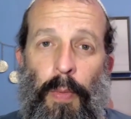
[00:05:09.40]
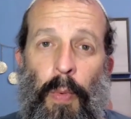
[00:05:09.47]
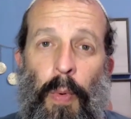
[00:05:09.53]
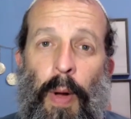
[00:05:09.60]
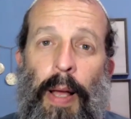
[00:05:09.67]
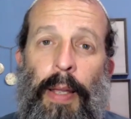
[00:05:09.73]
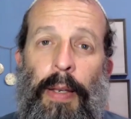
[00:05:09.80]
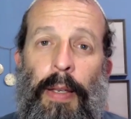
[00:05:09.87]

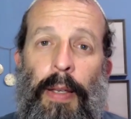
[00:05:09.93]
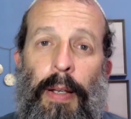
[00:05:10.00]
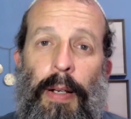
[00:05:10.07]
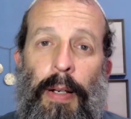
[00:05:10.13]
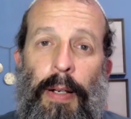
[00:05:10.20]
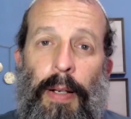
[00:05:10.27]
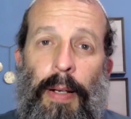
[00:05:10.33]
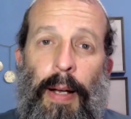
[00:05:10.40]

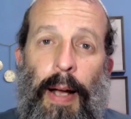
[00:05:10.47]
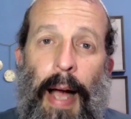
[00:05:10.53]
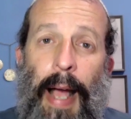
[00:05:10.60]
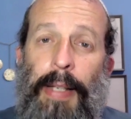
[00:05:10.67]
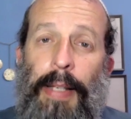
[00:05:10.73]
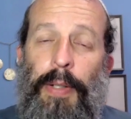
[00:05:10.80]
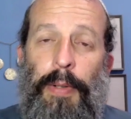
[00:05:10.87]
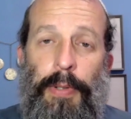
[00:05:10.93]
when
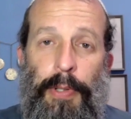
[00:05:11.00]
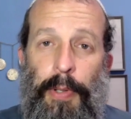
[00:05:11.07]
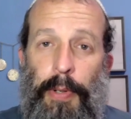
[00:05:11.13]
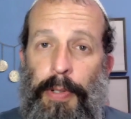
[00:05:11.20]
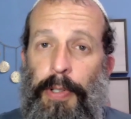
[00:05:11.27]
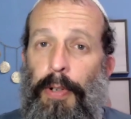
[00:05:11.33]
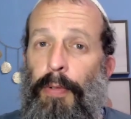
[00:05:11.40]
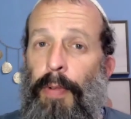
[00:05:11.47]
high school
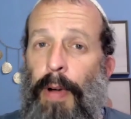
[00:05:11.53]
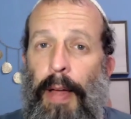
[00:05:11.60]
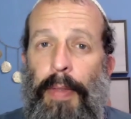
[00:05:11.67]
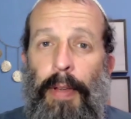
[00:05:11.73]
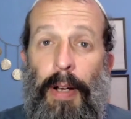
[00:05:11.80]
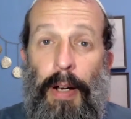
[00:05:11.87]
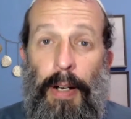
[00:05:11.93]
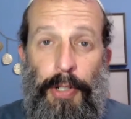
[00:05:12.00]
students
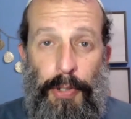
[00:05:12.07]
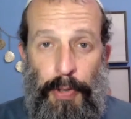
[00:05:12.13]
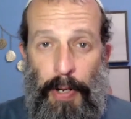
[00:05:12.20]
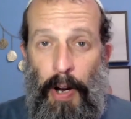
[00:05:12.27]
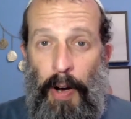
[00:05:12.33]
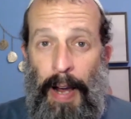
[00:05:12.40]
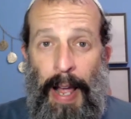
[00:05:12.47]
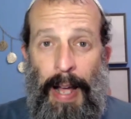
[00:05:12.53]
around the
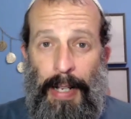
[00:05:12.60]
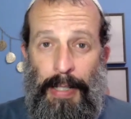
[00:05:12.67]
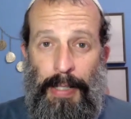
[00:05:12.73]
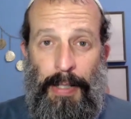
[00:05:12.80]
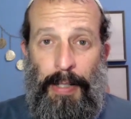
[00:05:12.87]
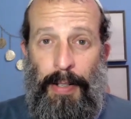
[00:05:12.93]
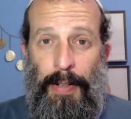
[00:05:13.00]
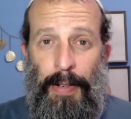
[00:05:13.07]
country are
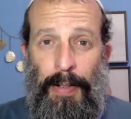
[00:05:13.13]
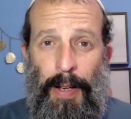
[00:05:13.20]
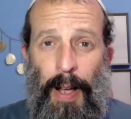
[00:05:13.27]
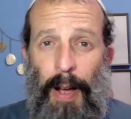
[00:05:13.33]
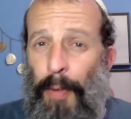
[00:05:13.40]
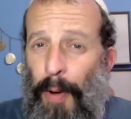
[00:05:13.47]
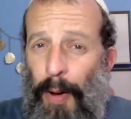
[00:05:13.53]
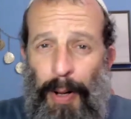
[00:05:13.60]
asked,
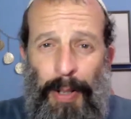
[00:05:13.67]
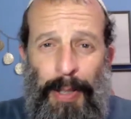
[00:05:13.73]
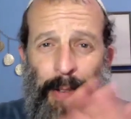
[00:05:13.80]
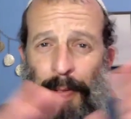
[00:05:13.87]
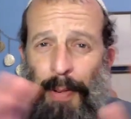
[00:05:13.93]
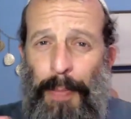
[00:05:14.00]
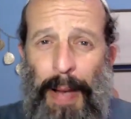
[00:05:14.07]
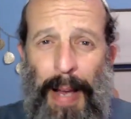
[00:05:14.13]
of all
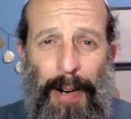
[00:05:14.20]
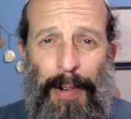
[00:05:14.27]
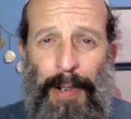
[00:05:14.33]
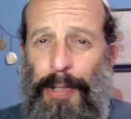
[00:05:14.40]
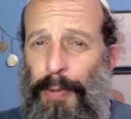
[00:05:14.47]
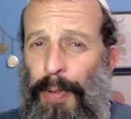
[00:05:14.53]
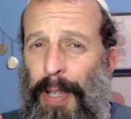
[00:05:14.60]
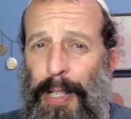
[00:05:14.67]
different
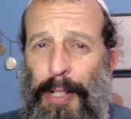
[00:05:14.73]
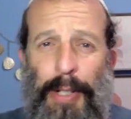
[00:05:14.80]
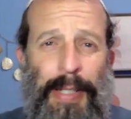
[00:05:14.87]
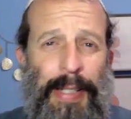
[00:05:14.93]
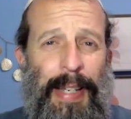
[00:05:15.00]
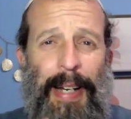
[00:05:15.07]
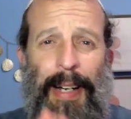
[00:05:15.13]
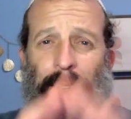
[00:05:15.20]
backgrounds,
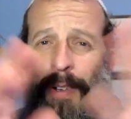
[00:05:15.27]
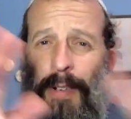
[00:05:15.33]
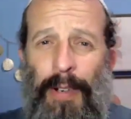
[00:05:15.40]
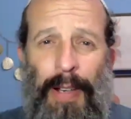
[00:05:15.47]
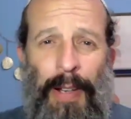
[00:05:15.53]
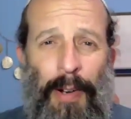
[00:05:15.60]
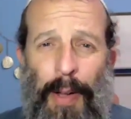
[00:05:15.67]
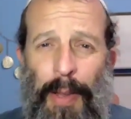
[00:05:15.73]
religious, secular,
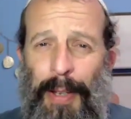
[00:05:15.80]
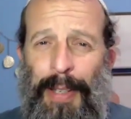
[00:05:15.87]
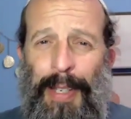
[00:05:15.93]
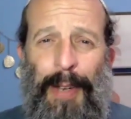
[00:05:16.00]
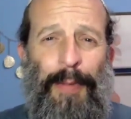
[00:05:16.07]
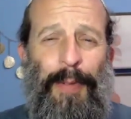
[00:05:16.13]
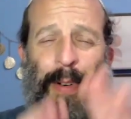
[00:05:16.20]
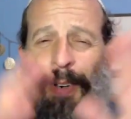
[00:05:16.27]
and all the
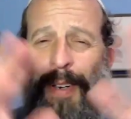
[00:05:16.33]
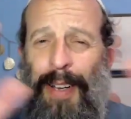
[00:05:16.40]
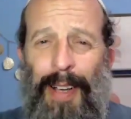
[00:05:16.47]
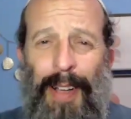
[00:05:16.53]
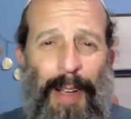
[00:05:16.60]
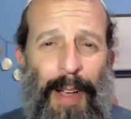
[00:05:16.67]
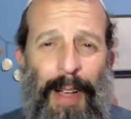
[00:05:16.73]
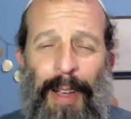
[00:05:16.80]
different
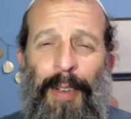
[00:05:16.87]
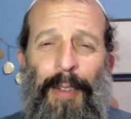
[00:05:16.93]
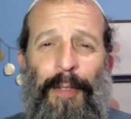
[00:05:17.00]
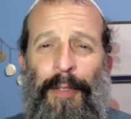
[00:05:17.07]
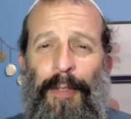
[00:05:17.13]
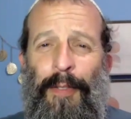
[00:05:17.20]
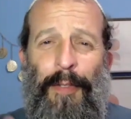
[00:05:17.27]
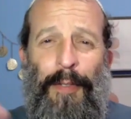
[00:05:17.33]

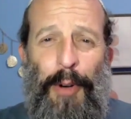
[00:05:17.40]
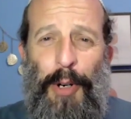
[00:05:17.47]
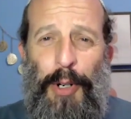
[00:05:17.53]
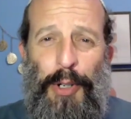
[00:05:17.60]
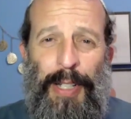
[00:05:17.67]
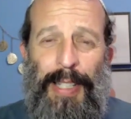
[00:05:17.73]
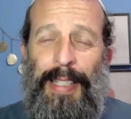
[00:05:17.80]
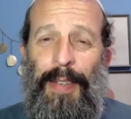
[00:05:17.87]

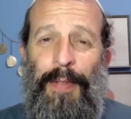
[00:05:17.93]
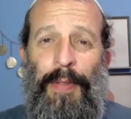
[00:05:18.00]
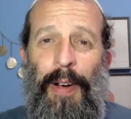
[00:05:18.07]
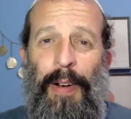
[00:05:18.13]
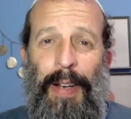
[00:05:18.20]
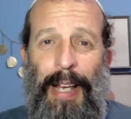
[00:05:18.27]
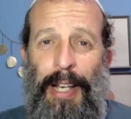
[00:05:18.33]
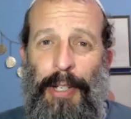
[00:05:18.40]
versions and
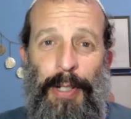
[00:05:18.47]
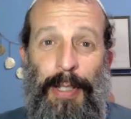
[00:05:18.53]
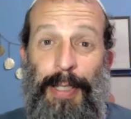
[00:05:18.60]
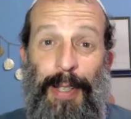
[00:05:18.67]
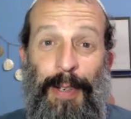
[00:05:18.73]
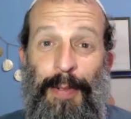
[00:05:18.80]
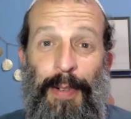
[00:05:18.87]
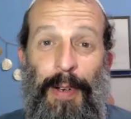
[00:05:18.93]

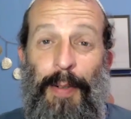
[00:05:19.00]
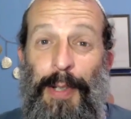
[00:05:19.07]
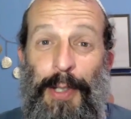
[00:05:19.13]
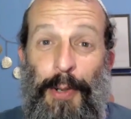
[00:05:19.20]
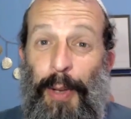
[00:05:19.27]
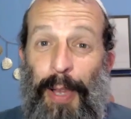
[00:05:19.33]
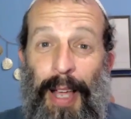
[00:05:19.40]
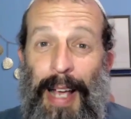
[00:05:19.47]
variations of
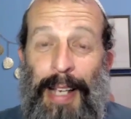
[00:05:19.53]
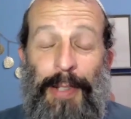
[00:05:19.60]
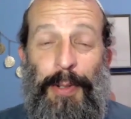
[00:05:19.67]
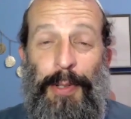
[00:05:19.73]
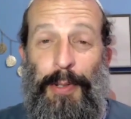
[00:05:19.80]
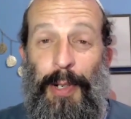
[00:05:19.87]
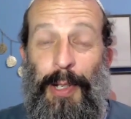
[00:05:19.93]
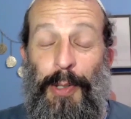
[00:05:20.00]
Israeli high
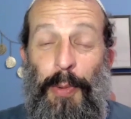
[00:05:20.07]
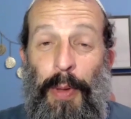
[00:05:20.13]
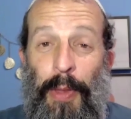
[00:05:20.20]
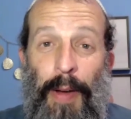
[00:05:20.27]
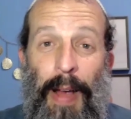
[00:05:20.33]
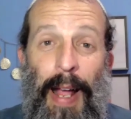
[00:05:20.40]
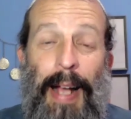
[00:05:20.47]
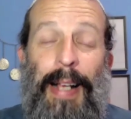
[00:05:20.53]
school students, when
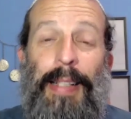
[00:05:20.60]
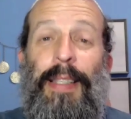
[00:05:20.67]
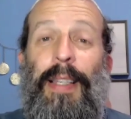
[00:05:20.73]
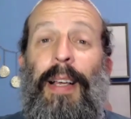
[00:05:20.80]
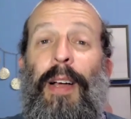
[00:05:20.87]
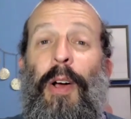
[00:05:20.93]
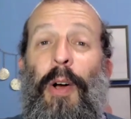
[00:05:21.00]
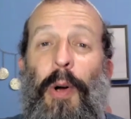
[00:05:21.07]
they're
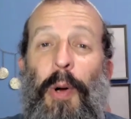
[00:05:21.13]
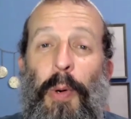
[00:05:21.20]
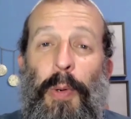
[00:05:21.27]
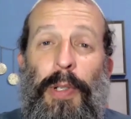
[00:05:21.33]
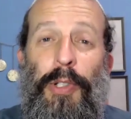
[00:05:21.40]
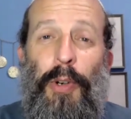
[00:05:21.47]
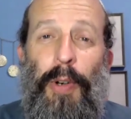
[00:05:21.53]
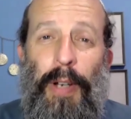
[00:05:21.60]
asked,
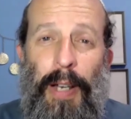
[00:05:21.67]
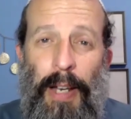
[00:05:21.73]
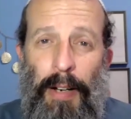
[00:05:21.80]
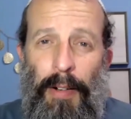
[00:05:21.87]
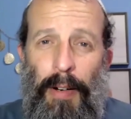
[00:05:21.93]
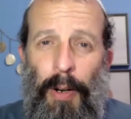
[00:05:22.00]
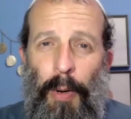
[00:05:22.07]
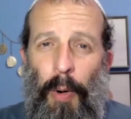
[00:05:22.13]
who is your
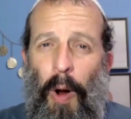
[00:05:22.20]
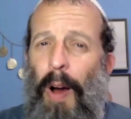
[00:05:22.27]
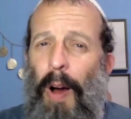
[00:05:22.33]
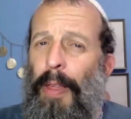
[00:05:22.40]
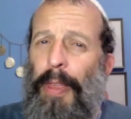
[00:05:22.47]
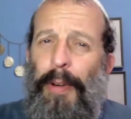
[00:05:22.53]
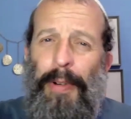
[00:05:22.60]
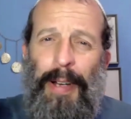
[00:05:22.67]
hero?
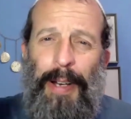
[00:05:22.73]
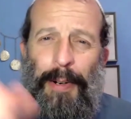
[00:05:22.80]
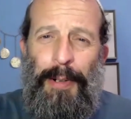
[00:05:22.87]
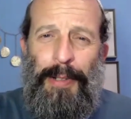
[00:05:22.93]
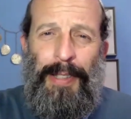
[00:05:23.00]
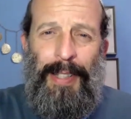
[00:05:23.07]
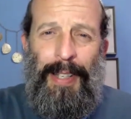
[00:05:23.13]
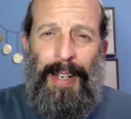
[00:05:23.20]
Are there
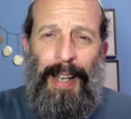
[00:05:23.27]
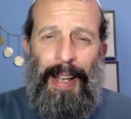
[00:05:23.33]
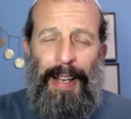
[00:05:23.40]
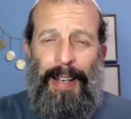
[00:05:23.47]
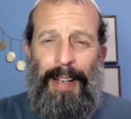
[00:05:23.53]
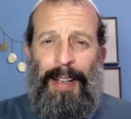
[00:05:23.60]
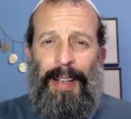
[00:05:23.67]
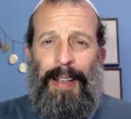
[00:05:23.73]
heroes today?